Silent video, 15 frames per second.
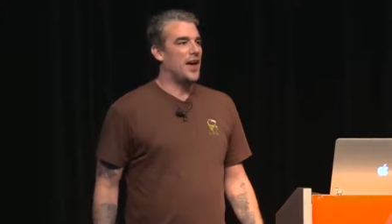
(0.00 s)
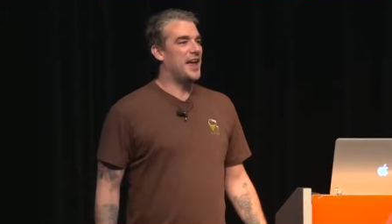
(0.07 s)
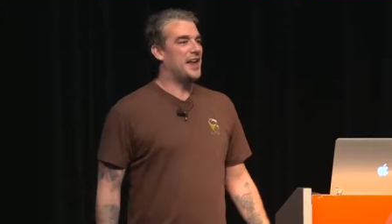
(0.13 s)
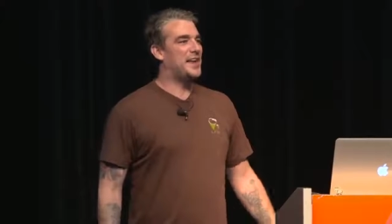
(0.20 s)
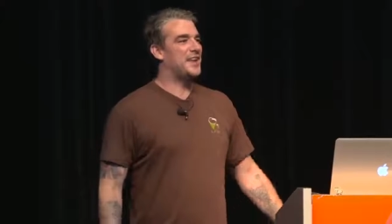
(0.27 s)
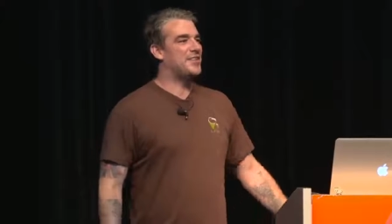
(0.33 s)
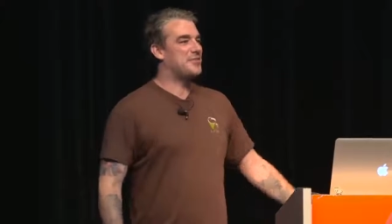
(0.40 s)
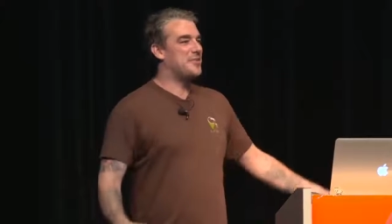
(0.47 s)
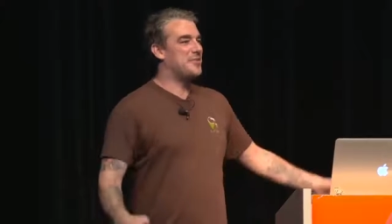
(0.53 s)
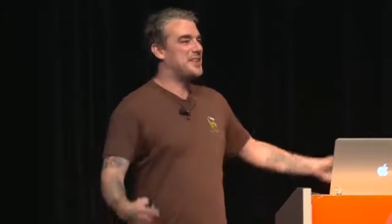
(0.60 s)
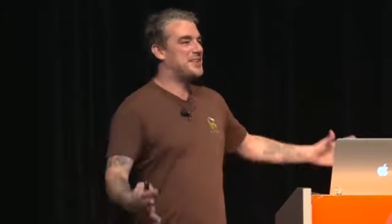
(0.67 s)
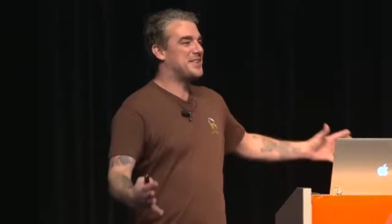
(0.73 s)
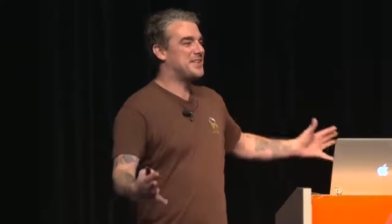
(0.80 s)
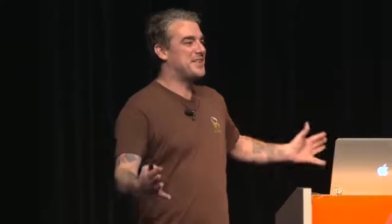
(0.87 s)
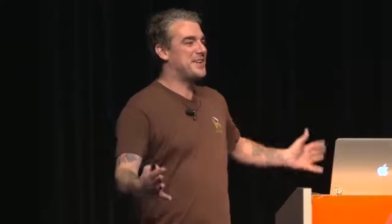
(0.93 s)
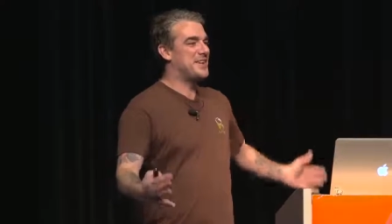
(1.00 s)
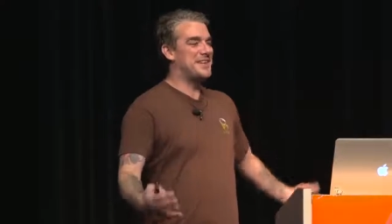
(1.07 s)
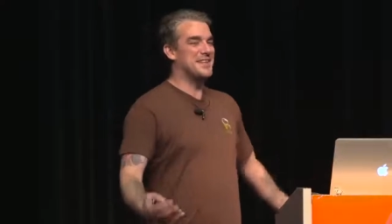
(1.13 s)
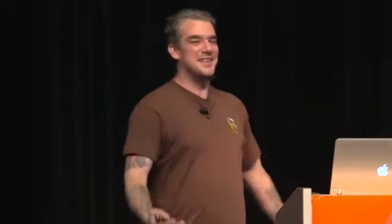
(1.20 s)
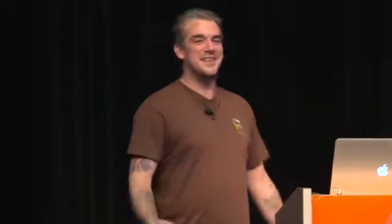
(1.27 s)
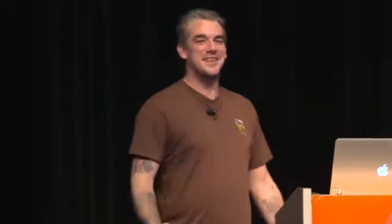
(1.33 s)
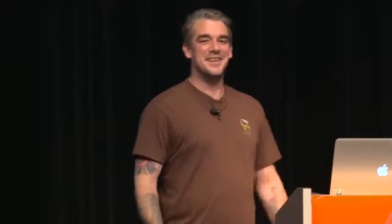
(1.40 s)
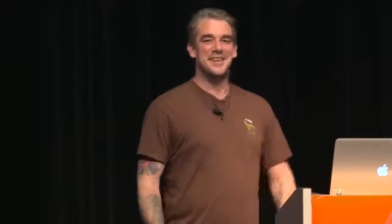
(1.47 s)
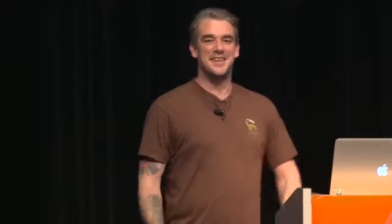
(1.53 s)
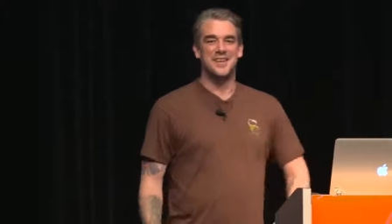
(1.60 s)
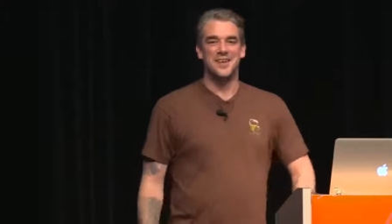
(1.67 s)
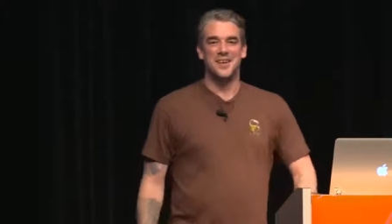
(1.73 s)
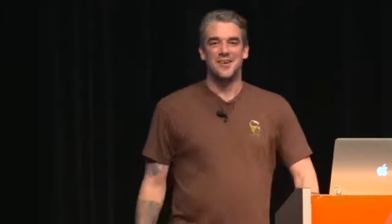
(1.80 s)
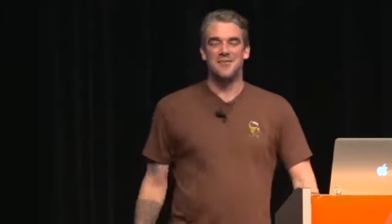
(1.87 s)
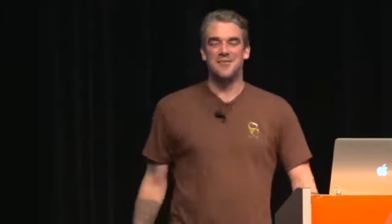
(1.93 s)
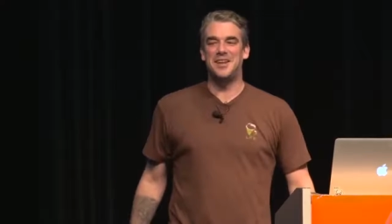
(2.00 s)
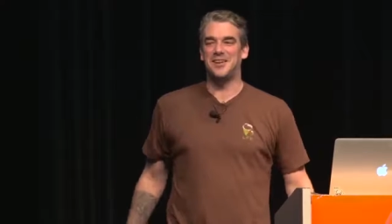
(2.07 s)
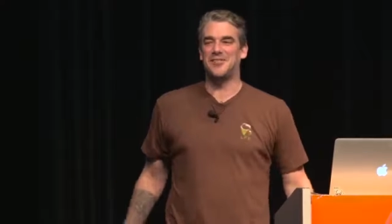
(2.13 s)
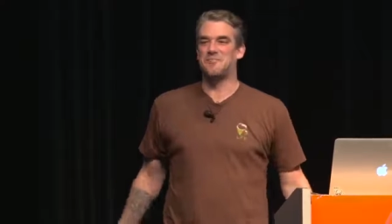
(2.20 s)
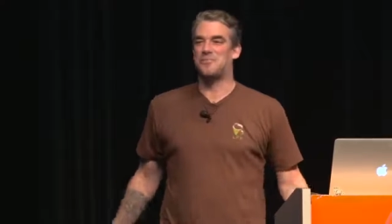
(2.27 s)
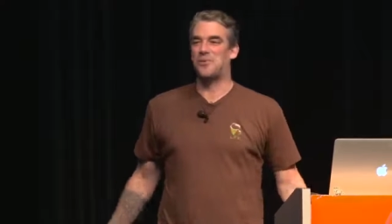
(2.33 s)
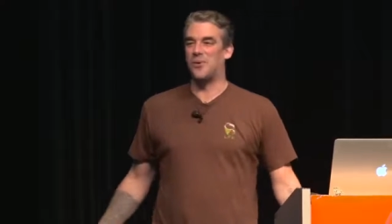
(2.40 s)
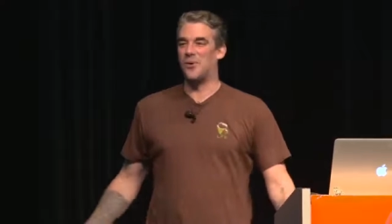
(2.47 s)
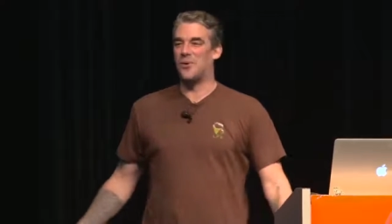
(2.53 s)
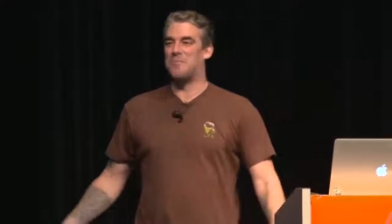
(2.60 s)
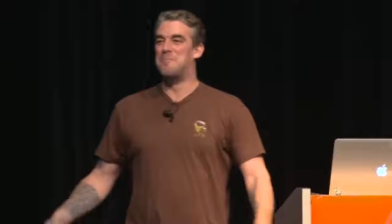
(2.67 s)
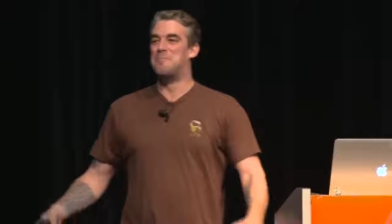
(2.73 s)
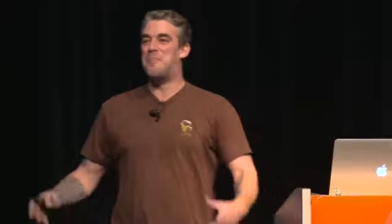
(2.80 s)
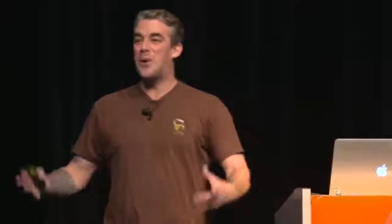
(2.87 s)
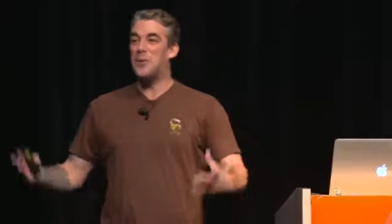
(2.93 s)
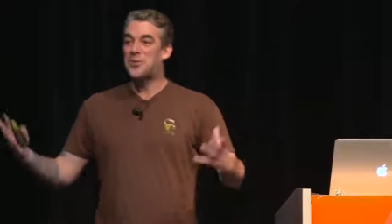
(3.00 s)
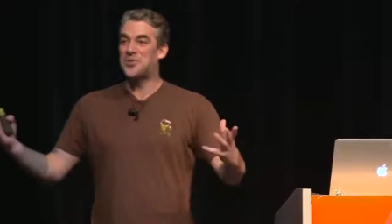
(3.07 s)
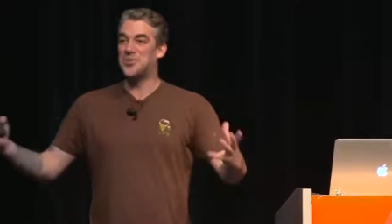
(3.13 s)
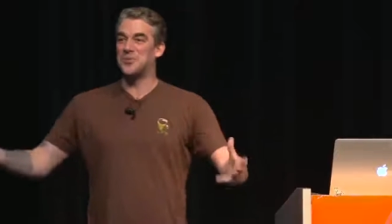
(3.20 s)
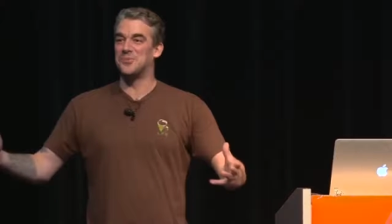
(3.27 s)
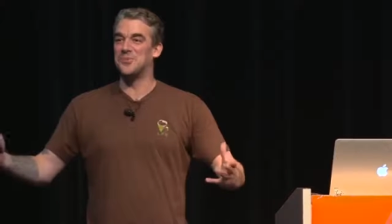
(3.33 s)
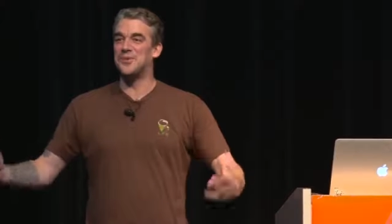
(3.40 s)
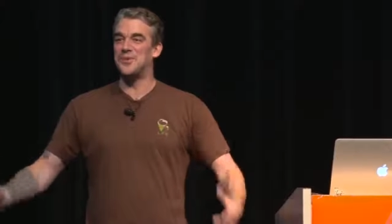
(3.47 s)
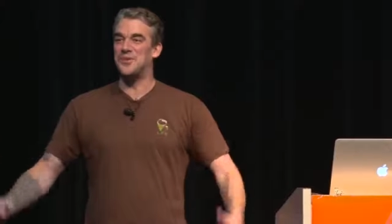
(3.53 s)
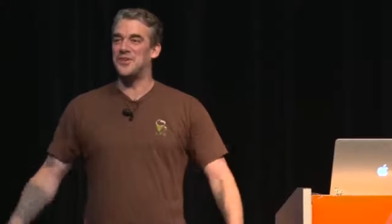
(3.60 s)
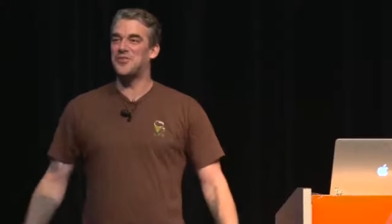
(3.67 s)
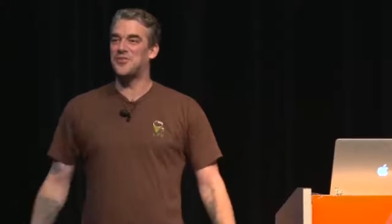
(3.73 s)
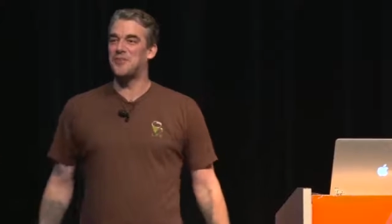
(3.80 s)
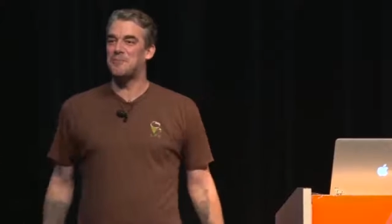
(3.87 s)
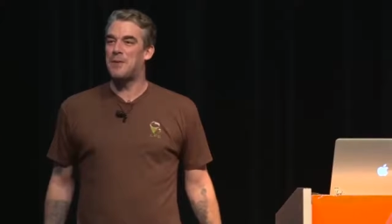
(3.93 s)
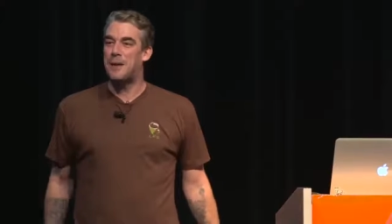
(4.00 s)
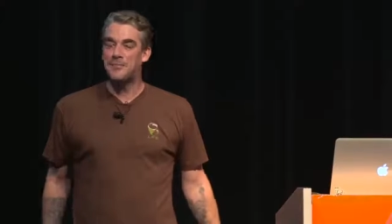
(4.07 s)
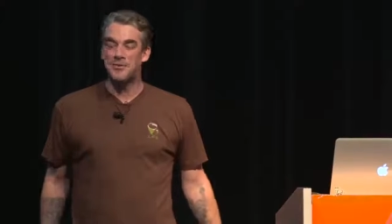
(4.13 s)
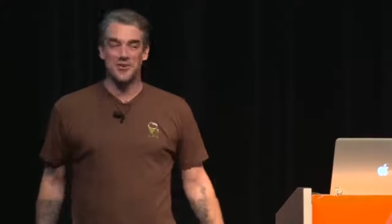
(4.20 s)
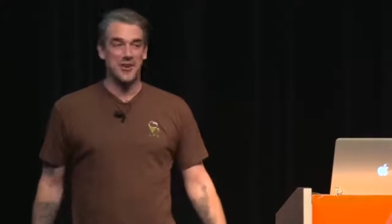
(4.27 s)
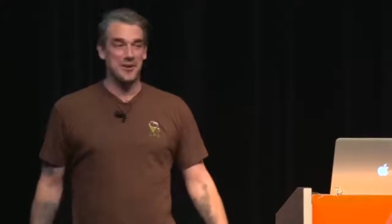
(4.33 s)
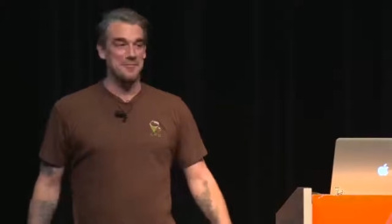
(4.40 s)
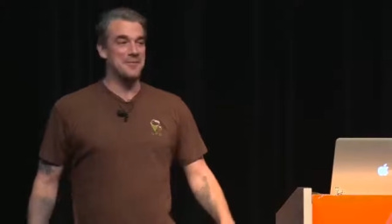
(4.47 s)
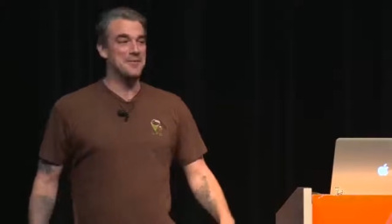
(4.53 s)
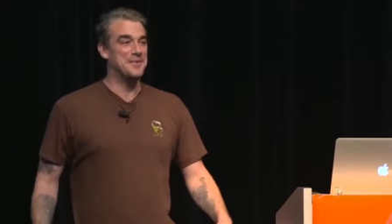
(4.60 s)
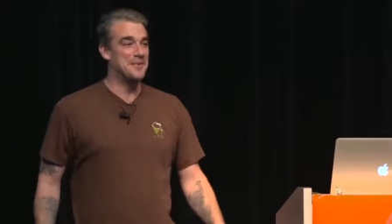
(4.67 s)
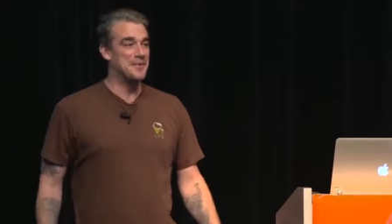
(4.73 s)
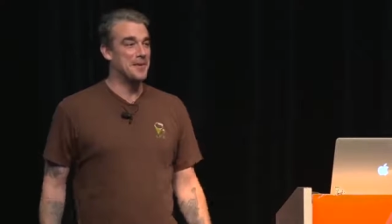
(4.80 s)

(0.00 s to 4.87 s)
And guess what we just did? We just broke both the rules of PubSub.